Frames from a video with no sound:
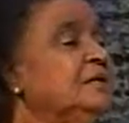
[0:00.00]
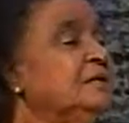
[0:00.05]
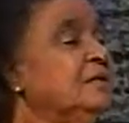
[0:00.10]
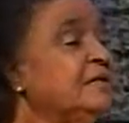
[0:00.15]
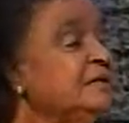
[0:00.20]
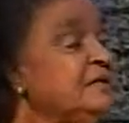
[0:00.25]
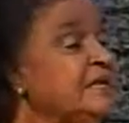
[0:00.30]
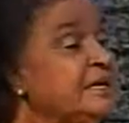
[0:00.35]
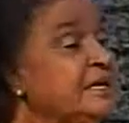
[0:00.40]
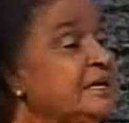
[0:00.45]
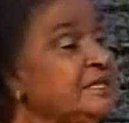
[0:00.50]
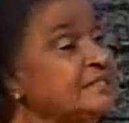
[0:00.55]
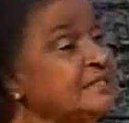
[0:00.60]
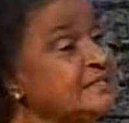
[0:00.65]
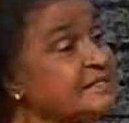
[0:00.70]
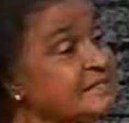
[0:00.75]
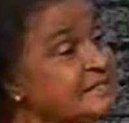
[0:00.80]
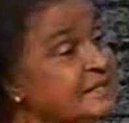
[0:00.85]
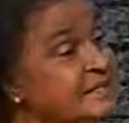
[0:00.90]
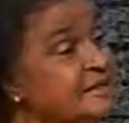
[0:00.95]
They think it's a
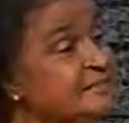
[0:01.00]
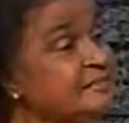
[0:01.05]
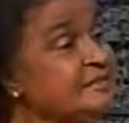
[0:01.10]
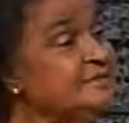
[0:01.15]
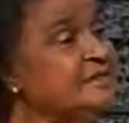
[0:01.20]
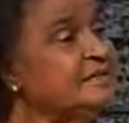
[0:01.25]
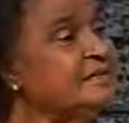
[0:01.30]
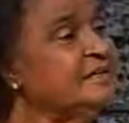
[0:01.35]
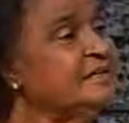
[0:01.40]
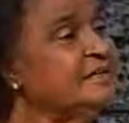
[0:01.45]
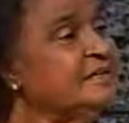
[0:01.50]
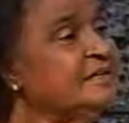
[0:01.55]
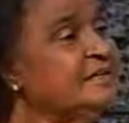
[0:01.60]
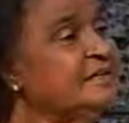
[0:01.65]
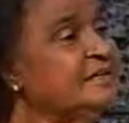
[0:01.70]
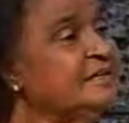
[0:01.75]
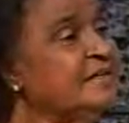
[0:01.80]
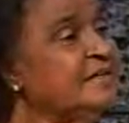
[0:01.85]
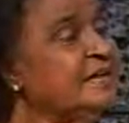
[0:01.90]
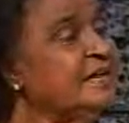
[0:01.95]
service,
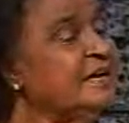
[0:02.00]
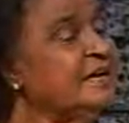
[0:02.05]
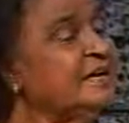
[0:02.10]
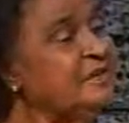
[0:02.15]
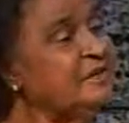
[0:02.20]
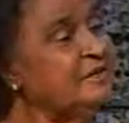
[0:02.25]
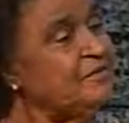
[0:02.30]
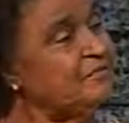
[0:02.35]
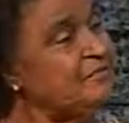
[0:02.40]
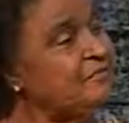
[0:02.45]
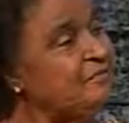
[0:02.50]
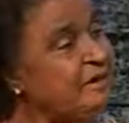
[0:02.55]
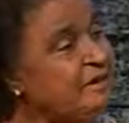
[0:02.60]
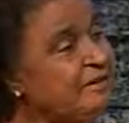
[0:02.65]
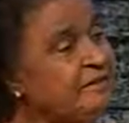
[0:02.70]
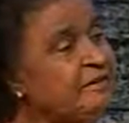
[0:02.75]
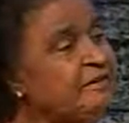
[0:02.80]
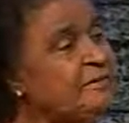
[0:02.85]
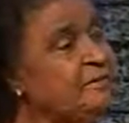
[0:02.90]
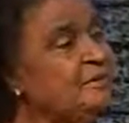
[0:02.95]
and they're
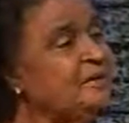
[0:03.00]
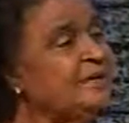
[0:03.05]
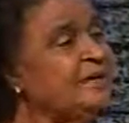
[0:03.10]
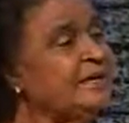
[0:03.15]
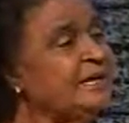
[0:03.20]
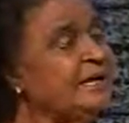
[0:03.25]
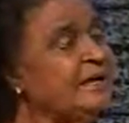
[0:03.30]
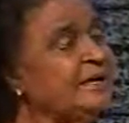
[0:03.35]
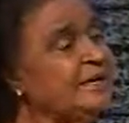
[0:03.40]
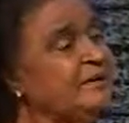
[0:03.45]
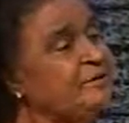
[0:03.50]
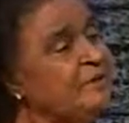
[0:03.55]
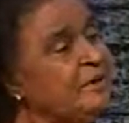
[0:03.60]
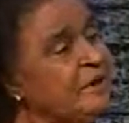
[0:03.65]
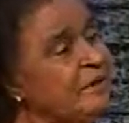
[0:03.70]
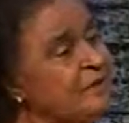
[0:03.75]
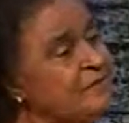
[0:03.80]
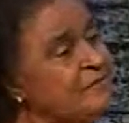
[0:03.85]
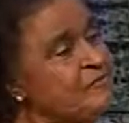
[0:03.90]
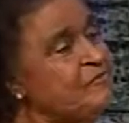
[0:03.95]
very good. I can tell you,
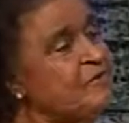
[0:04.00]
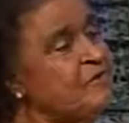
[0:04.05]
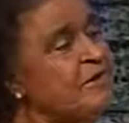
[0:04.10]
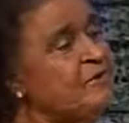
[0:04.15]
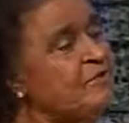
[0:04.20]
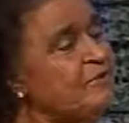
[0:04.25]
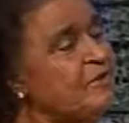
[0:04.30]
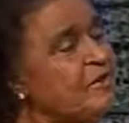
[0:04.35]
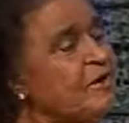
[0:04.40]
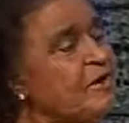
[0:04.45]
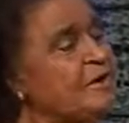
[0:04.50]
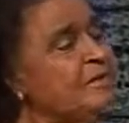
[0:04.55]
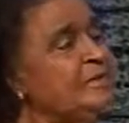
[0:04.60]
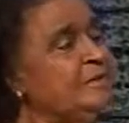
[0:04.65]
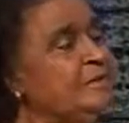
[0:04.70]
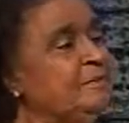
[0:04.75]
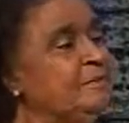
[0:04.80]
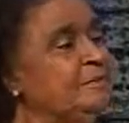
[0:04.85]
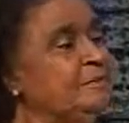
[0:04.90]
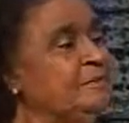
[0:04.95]
every one of
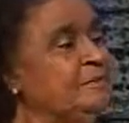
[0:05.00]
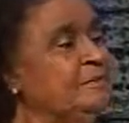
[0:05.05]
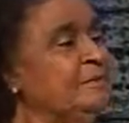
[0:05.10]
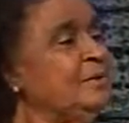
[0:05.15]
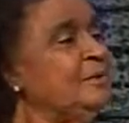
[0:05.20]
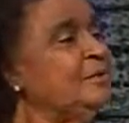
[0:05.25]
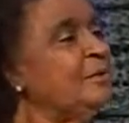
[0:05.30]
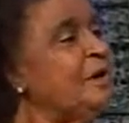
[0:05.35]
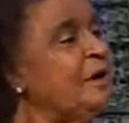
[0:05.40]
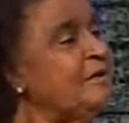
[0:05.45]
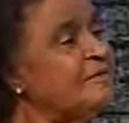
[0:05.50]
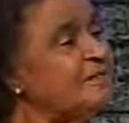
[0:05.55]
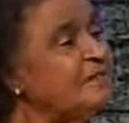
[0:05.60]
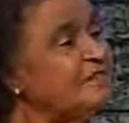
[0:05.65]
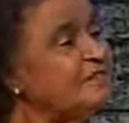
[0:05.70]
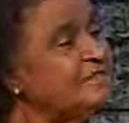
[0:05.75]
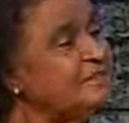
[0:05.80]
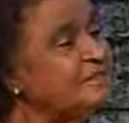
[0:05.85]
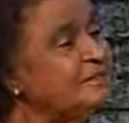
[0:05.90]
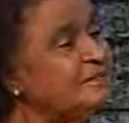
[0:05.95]
them, they look after
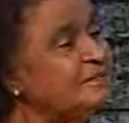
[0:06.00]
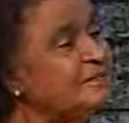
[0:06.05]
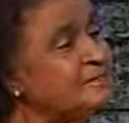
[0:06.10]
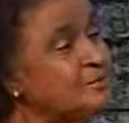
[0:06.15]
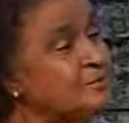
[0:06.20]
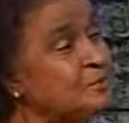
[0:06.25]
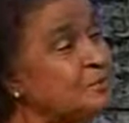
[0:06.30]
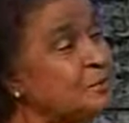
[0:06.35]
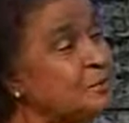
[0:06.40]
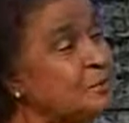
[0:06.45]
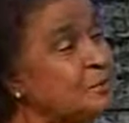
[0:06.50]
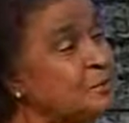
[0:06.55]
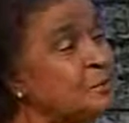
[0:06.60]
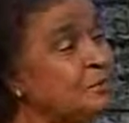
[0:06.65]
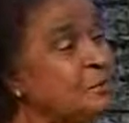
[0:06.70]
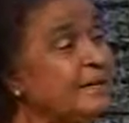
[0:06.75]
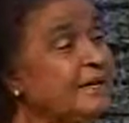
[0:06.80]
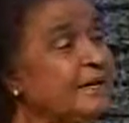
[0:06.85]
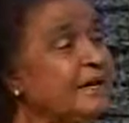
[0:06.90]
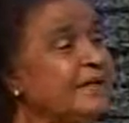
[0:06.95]
the children so
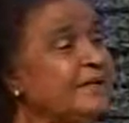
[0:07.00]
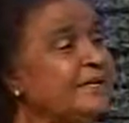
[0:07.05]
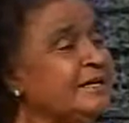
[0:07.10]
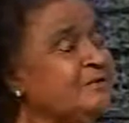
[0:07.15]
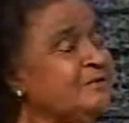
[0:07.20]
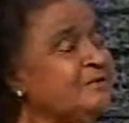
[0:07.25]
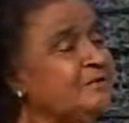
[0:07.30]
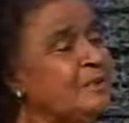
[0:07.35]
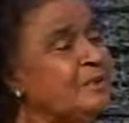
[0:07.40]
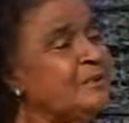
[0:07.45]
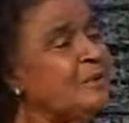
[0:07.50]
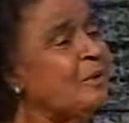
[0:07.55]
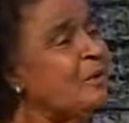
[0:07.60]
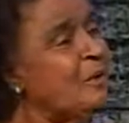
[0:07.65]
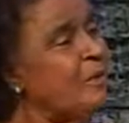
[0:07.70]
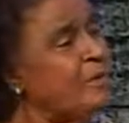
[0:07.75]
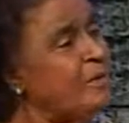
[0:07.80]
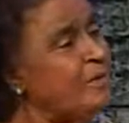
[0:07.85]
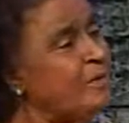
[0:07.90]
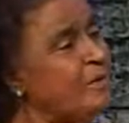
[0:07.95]
well and give them
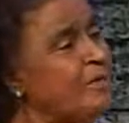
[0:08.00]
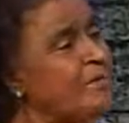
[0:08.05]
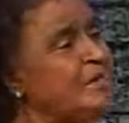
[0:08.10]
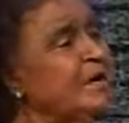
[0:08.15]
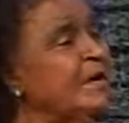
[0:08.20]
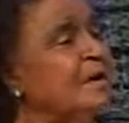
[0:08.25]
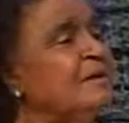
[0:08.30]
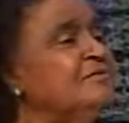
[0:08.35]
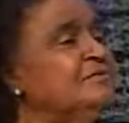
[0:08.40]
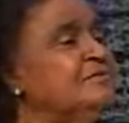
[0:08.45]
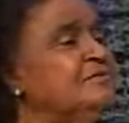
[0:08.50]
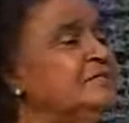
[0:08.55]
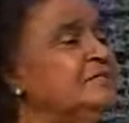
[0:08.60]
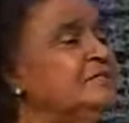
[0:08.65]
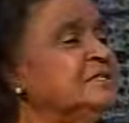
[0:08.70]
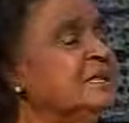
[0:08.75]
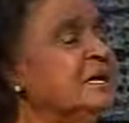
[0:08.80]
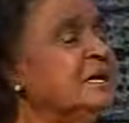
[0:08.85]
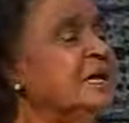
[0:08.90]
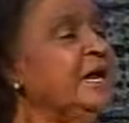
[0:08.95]
all the
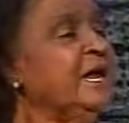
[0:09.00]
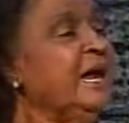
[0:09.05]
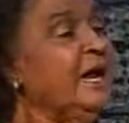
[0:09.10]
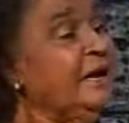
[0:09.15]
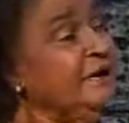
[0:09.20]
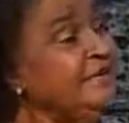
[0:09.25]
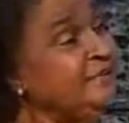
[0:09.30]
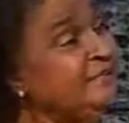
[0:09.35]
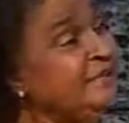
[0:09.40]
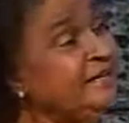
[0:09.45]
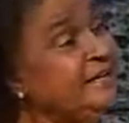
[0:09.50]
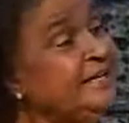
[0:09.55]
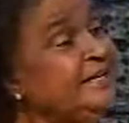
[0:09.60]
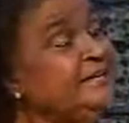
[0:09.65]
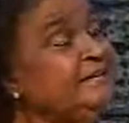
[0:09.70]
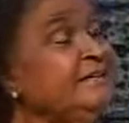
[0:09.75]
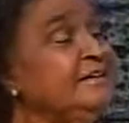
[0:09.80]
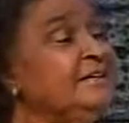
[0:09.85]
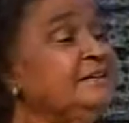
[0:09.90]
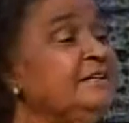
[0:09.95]
comforts, and we
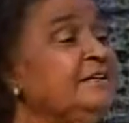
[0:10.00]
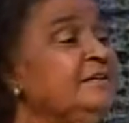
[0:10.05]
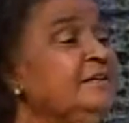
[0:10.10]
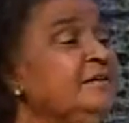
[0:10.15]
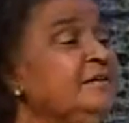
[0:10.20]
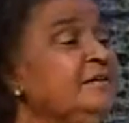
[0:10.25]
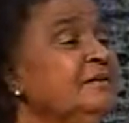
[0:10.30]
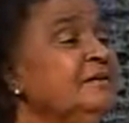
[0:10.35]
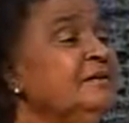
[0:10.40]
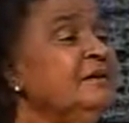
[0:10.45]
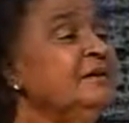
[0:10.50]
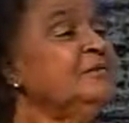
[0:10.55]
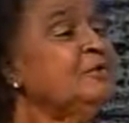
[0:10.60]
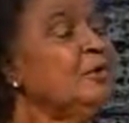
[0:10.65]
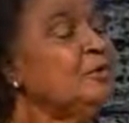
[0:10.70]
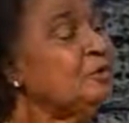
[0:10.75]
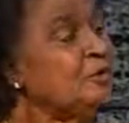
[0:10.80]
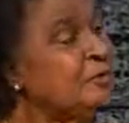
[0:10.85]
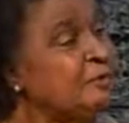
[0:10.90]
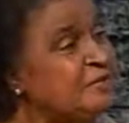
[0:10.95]
in return
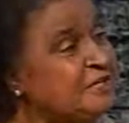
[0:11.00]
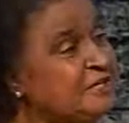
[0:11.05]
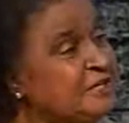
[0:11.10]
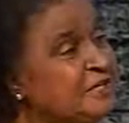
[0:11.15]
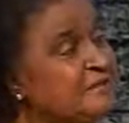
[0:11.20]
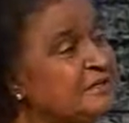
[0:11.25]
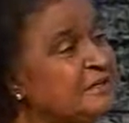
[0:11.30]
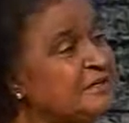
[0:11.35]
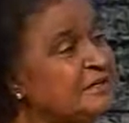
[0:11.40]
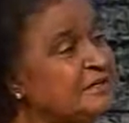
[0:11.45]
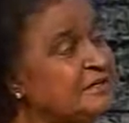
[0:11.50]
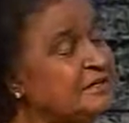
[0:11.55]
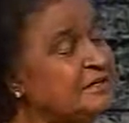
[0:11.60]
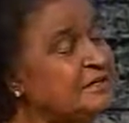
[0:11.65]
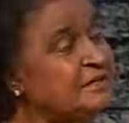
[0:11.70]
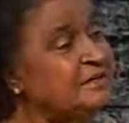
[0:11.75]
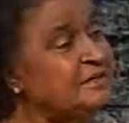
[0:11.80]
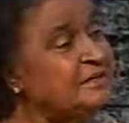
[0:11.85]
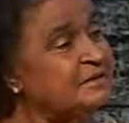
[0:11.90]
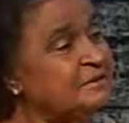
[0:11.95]
want to appreciate what
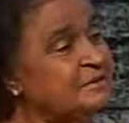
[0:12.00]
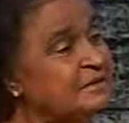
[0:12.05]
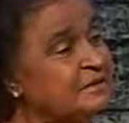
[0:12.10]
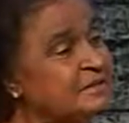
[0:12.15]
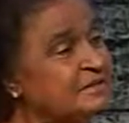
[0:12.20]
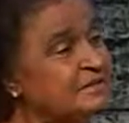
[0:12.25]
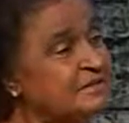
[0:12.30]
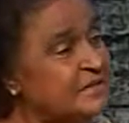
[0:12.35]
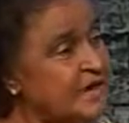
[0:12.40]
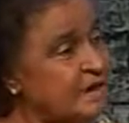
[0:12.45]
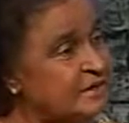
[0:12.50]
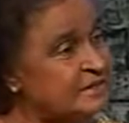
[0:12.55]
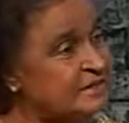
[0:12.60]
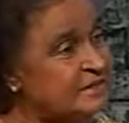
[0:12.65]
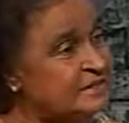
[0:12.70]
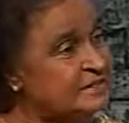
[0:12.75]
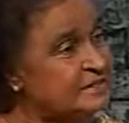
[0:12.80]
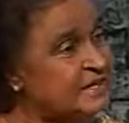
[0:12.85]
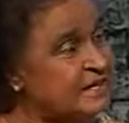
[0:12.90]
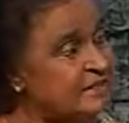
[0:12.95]
the staff
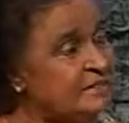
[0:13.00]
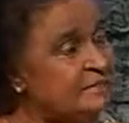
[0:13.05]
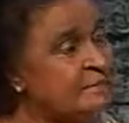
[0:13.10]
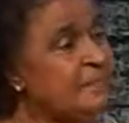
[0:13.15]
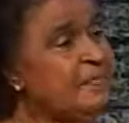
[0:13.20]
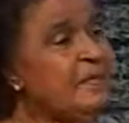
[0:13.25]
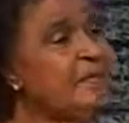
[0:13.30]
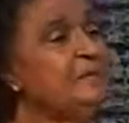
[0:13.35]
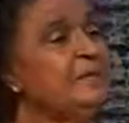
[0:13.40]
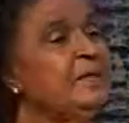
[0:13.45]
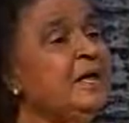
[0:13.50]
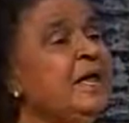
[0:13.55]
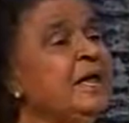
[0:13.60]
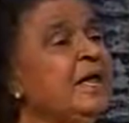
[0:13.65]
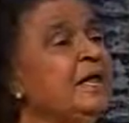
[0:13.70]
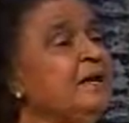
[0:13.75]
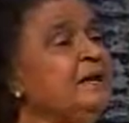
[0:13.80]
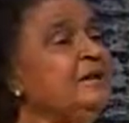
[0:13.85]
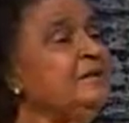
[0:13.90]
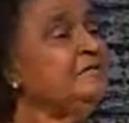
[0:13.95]
has done,
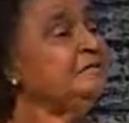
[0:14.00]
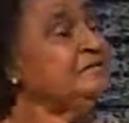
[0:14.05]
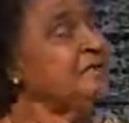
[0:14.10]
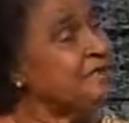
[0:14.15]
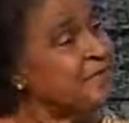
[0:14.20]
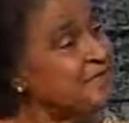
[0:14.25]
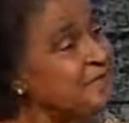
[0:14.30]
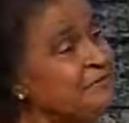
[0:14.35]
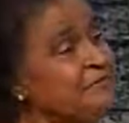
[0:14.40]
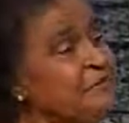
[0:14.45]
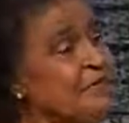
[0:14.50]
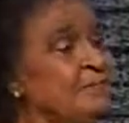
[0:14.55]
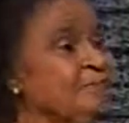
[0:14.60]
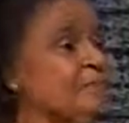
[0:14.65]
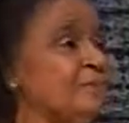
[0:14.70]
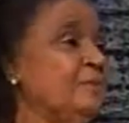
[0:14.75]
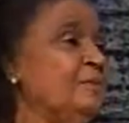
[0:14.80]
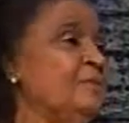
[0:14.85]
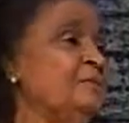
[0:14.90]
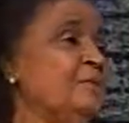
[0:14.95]
and we give
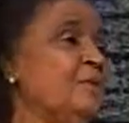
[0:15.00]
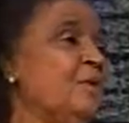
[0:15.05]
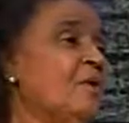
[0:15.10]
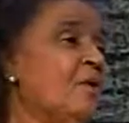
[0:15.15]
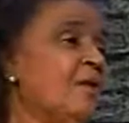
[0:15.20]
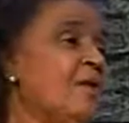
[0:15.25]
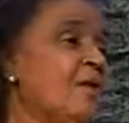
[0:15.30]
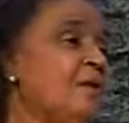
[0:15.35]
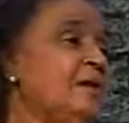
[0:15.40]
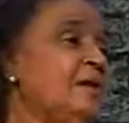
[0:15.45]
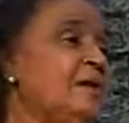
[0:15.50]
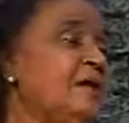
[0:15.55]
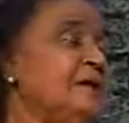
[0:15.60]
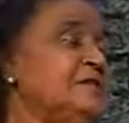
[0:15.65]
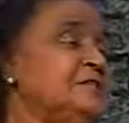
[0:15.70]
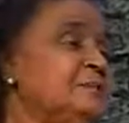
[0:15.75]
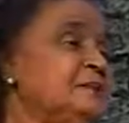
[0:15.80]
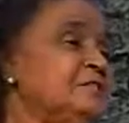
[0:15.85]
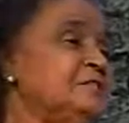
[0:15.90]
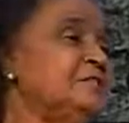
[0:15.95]
them all,
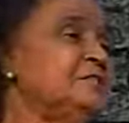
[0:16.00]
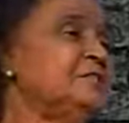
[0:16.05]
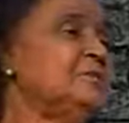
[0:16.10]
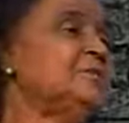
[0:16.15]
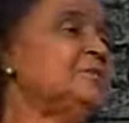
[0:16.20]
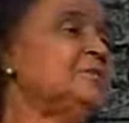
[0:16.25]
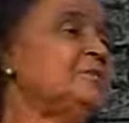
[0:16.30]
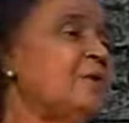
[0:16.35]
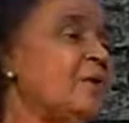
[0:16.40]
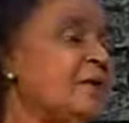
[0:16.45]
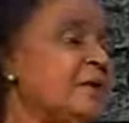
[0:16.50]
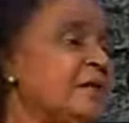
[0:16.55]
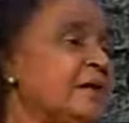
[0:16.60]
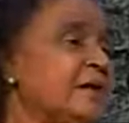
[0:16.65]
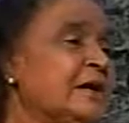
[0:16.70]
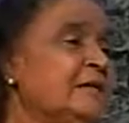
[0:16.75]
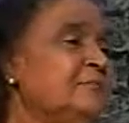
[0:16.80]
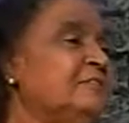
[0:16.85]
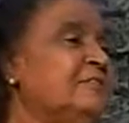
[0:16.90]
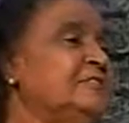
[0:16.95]
as much as possible, all the
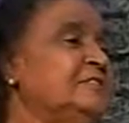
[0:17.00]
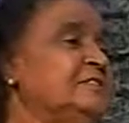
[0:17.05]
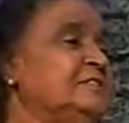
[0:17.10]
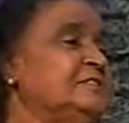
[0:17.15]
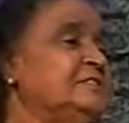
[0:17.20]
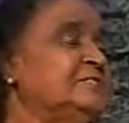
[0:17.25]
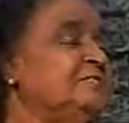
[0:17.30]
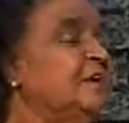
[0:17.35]
comforts.